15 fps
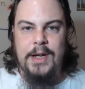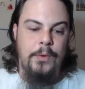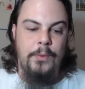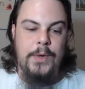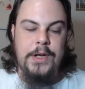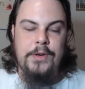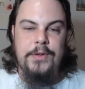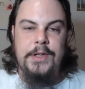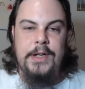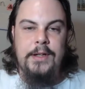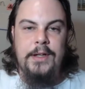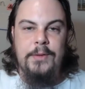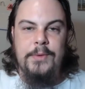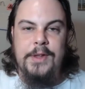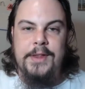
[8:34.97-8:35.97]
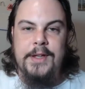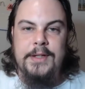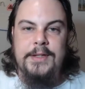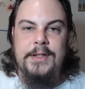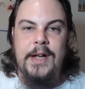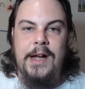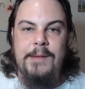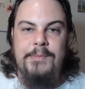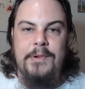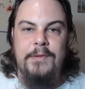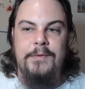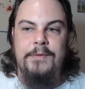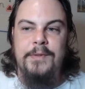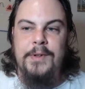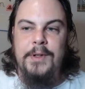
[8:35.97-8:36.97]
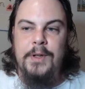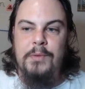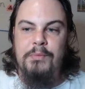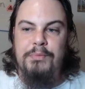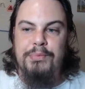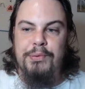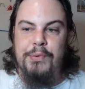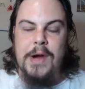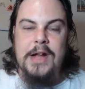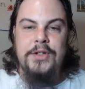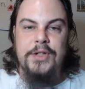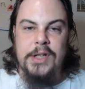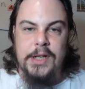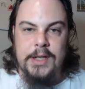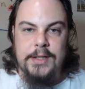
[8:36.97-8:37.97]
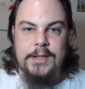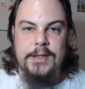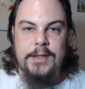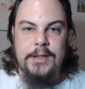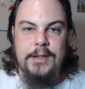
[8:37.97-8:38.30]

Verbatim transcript: When you're dealing with this type of prejudice